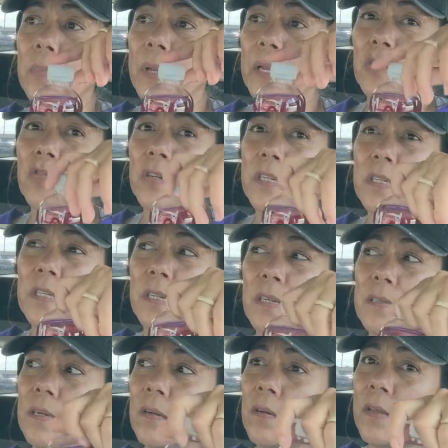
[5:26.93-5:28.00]
Pinterest, and I
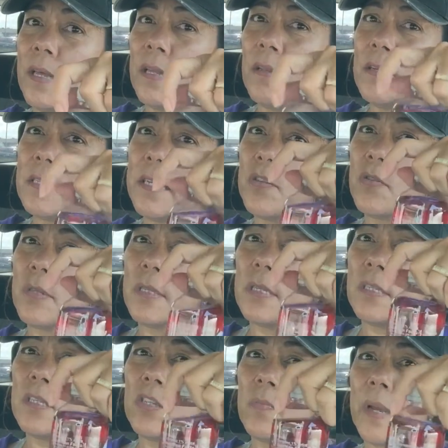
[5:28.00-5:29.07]
was like, oh, that looks
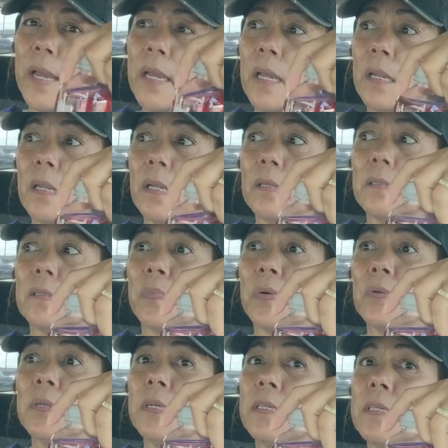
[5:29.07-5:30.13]
interesting to make, and it
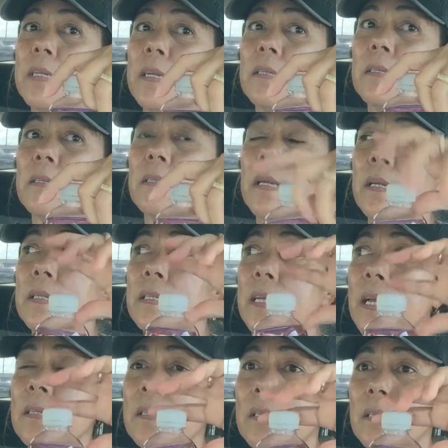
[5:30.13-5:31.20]
supposedly tastes
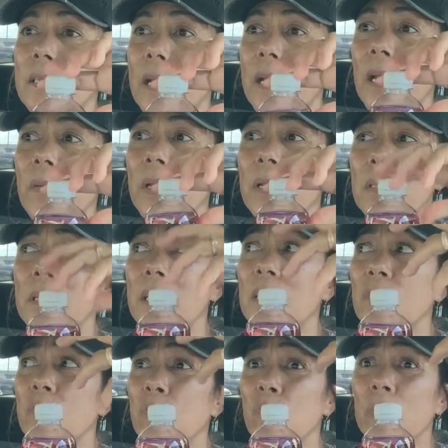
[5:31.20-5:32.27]
the same, and it
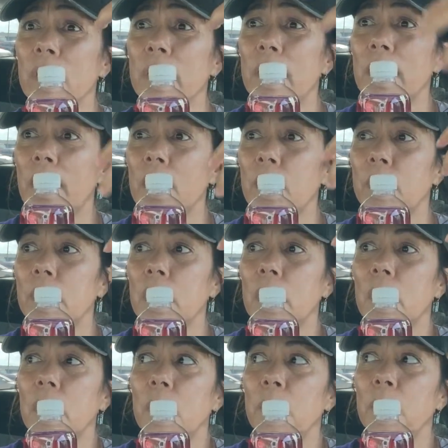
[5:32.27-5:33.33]
tastes really, like,
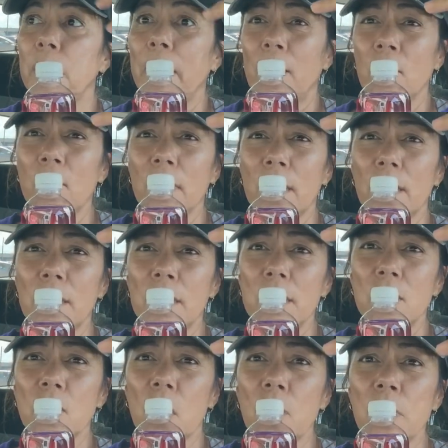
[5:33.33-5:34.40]
better than the
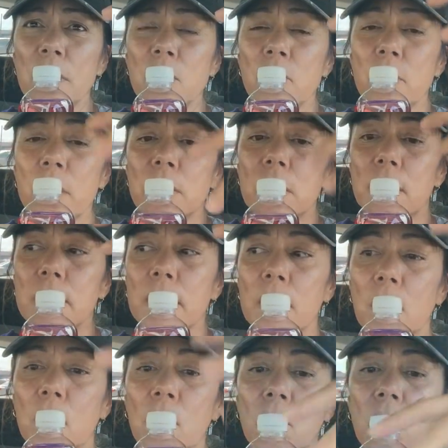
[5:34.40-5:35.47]
Starbucks one, so I was
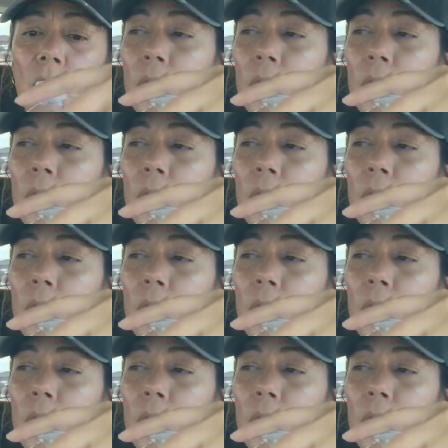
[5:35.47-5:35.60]
like, oh,